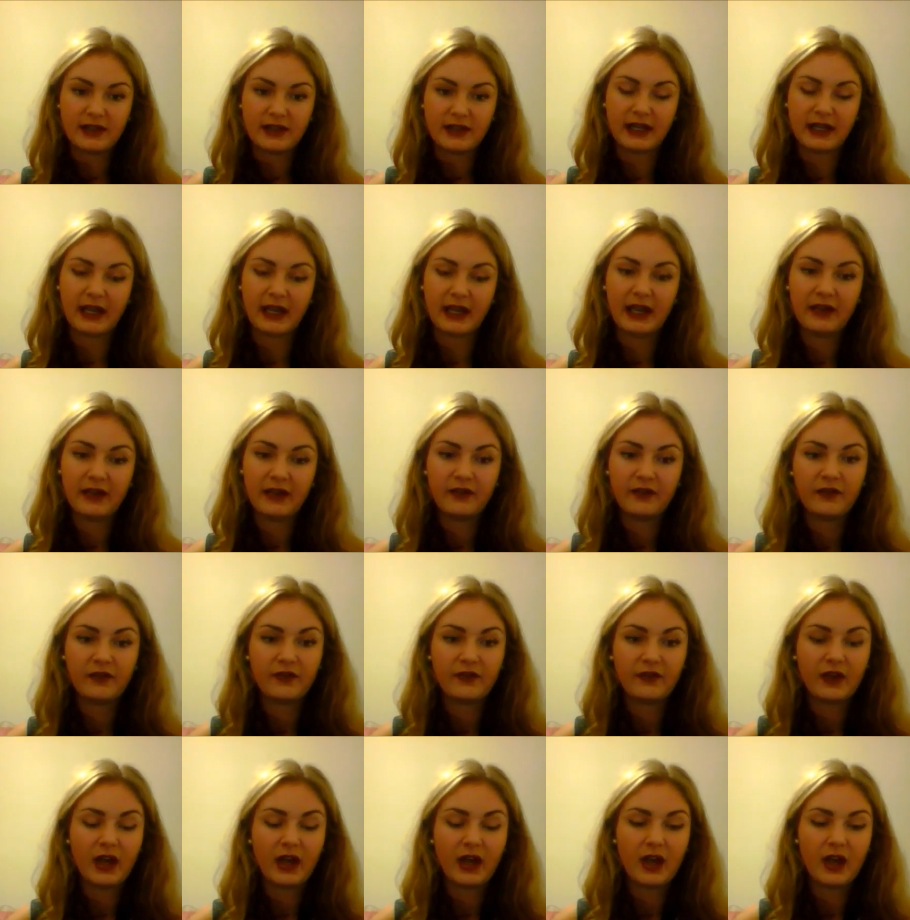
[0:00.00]
the GIF,
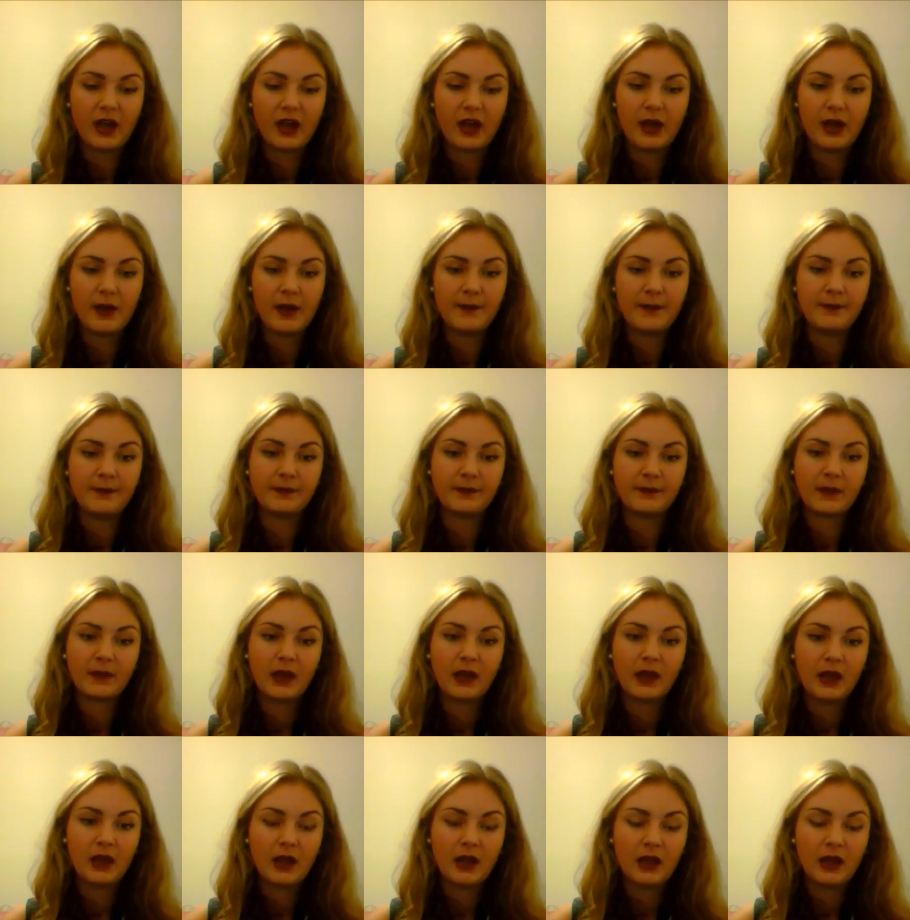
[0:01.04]

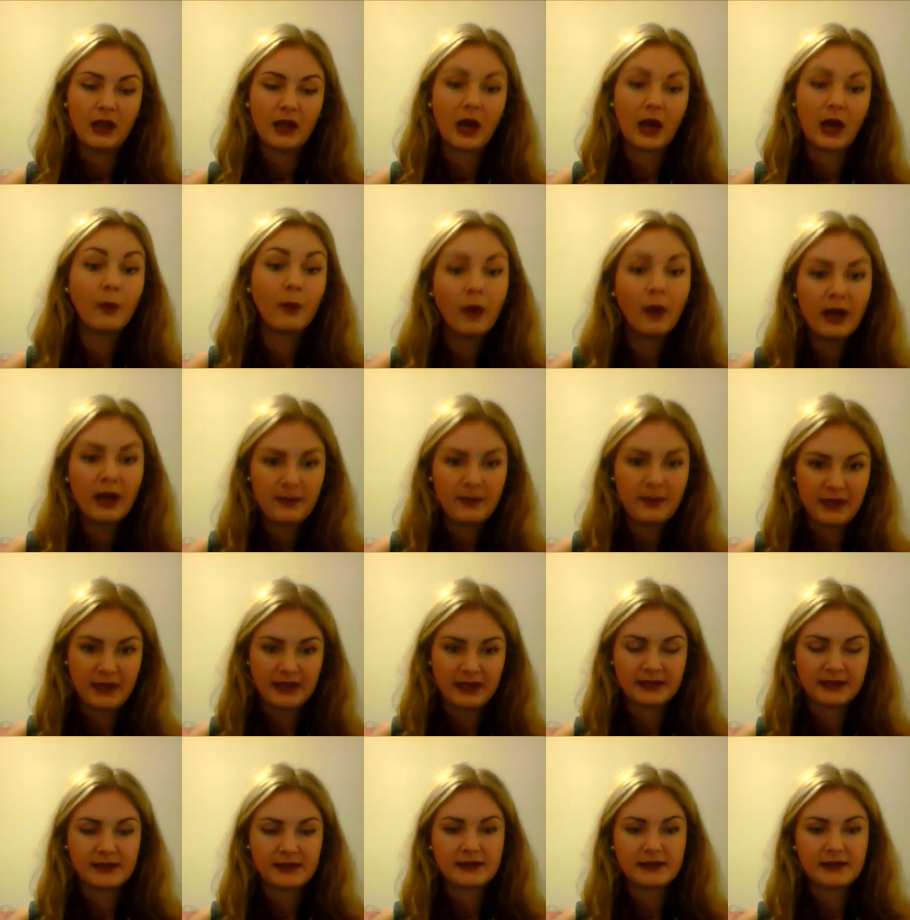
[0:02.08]
and what it
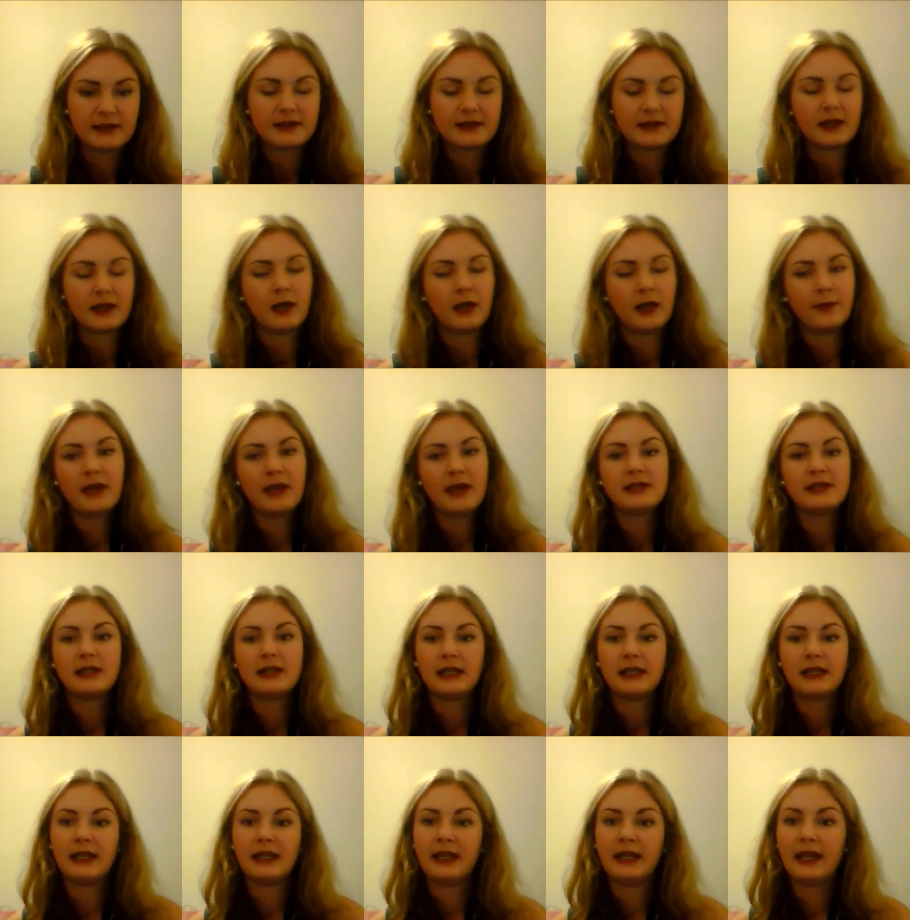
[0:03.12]
means. So
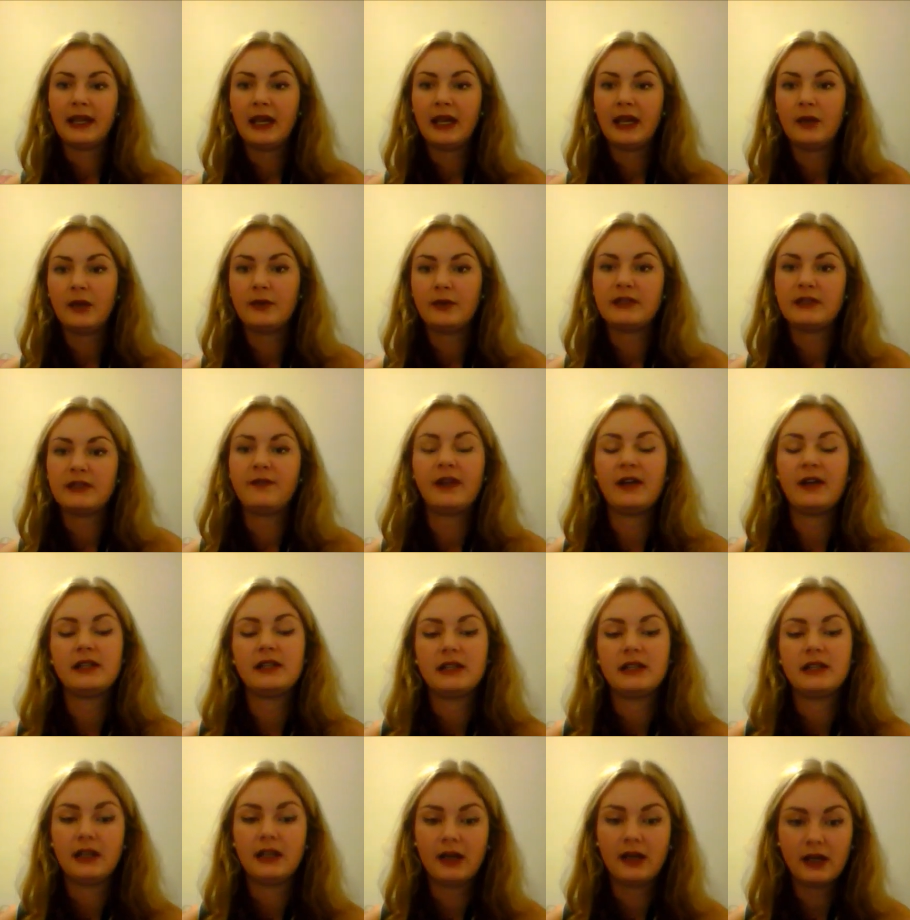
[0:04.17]
basically, it was
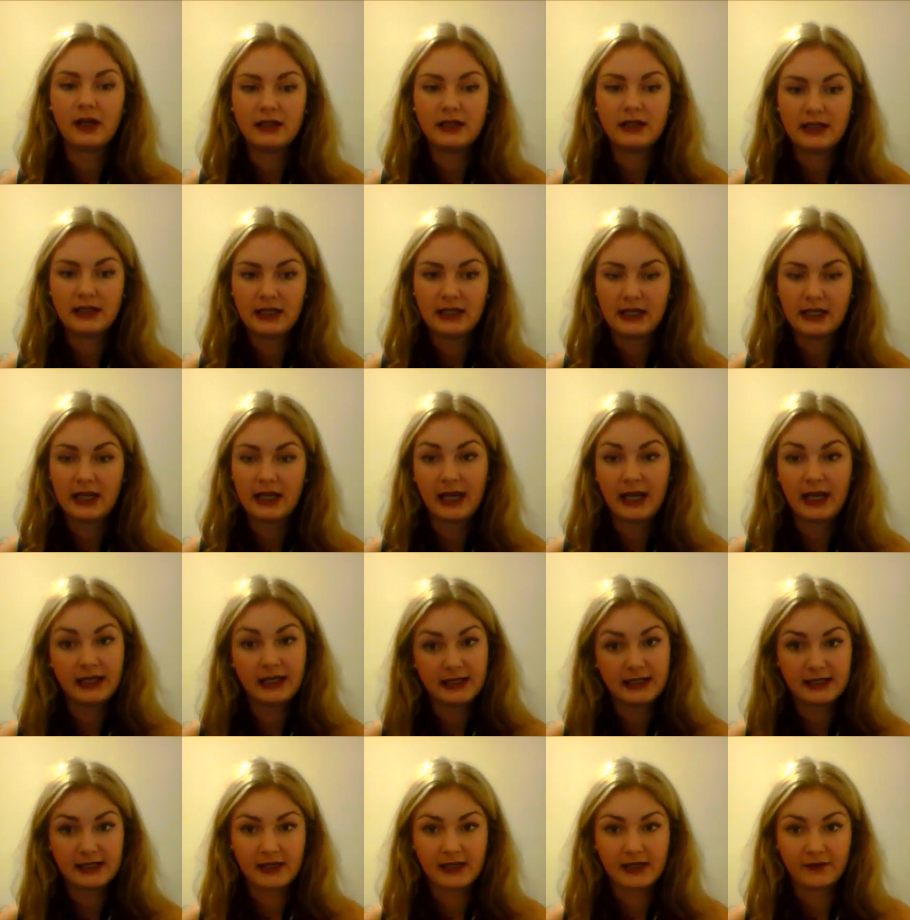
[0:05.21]
invented in
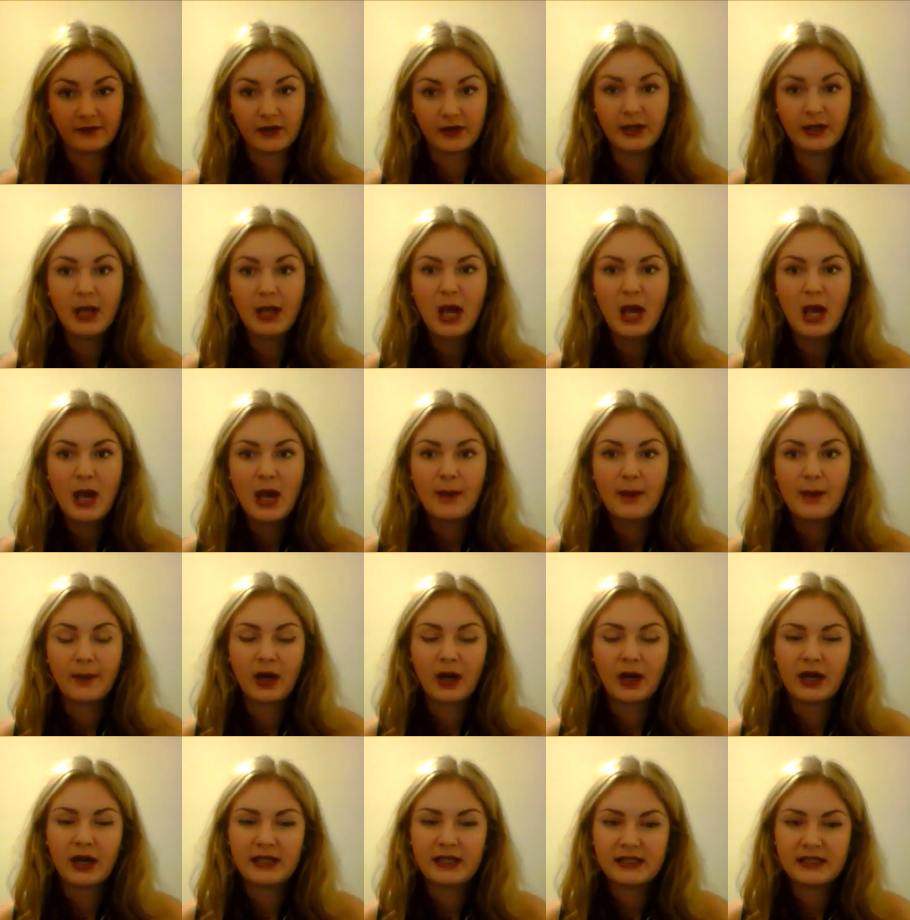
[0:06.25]
1987
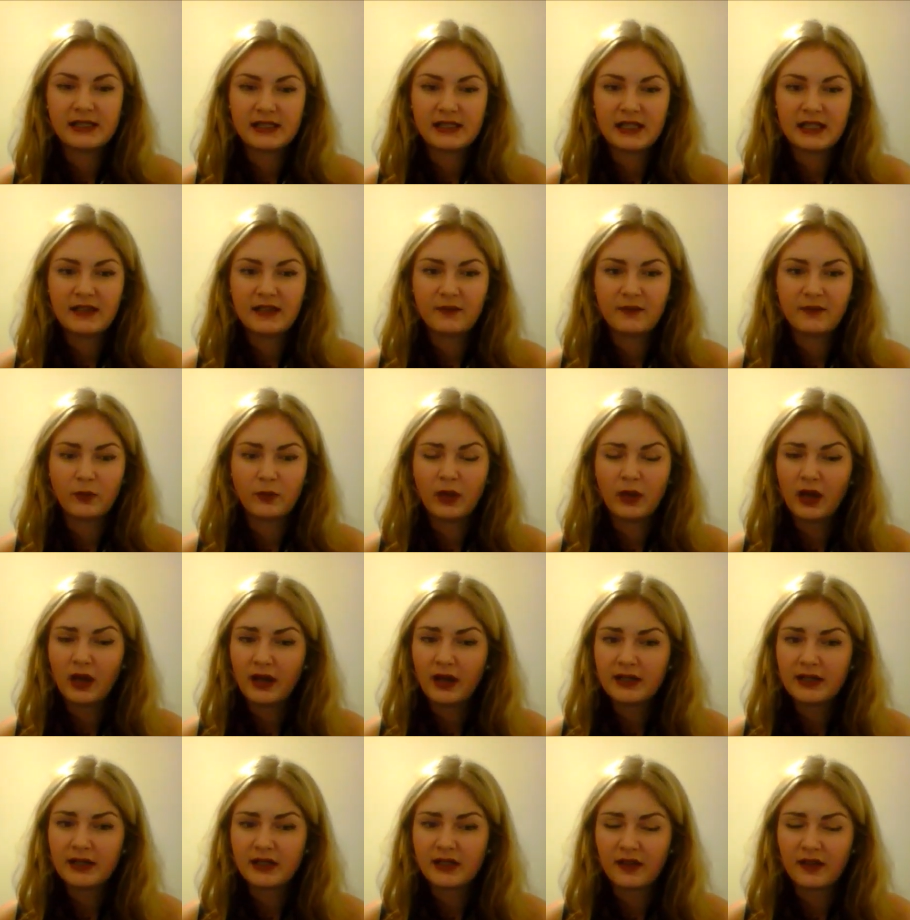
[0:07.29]
by Steve
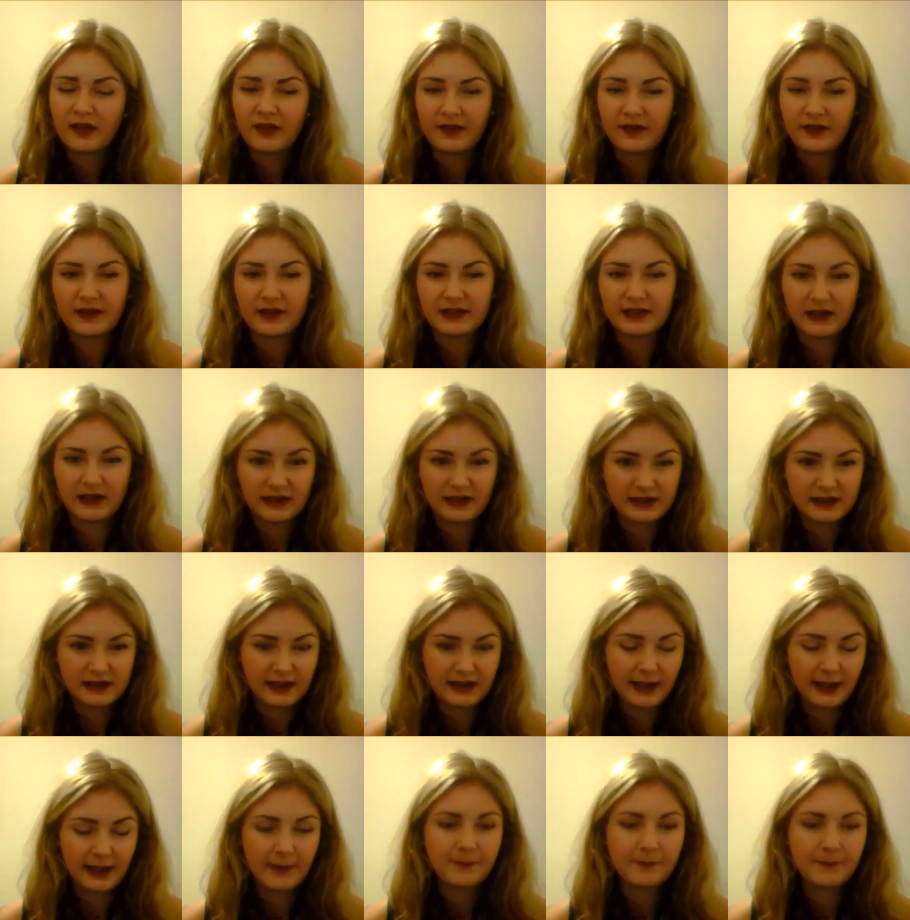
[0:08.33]
Willard, I think that's how you say
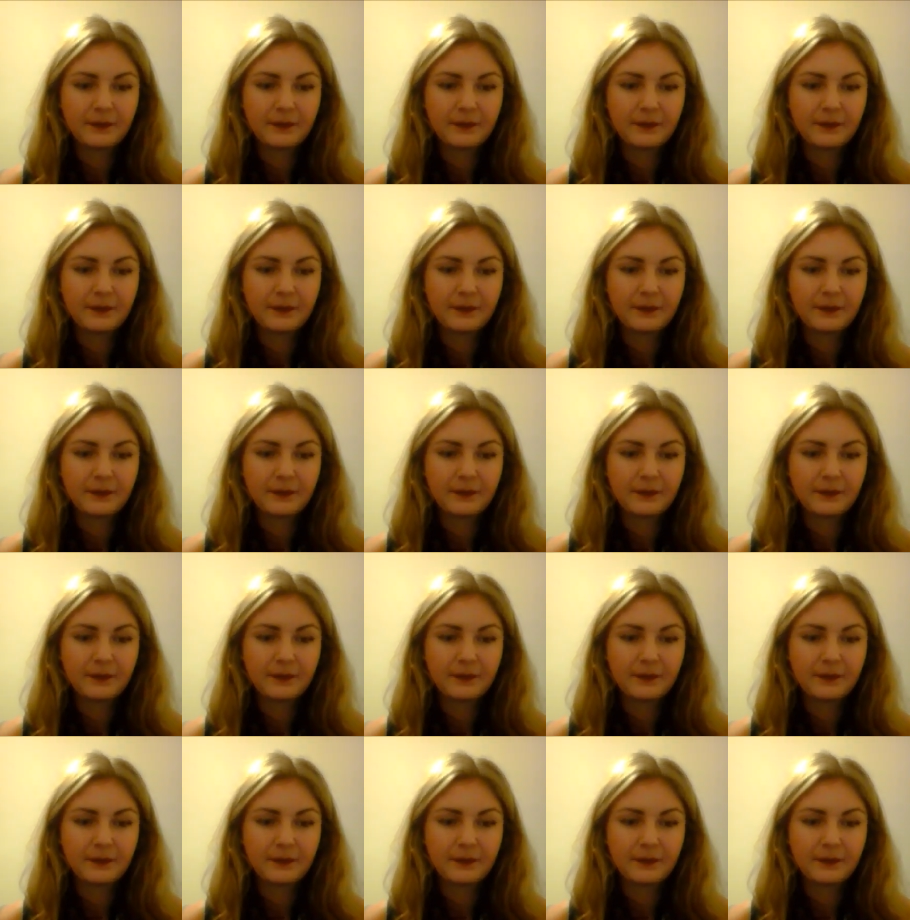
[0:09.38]
it.